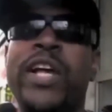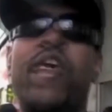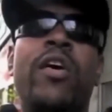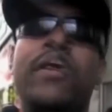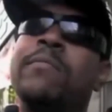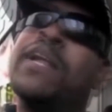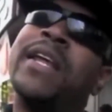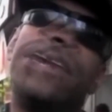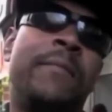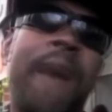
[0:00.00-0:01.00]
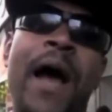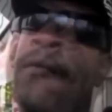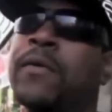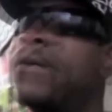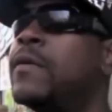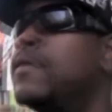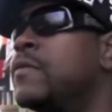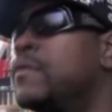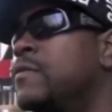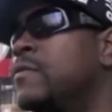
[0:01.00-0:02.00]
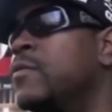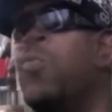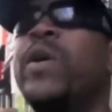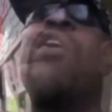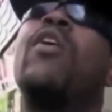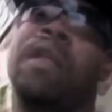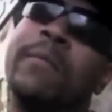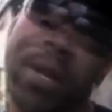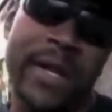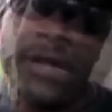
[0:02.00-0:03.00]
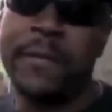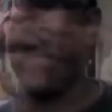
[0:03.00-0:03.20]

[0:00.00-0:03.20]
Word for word: We call it money in the pound. We call it money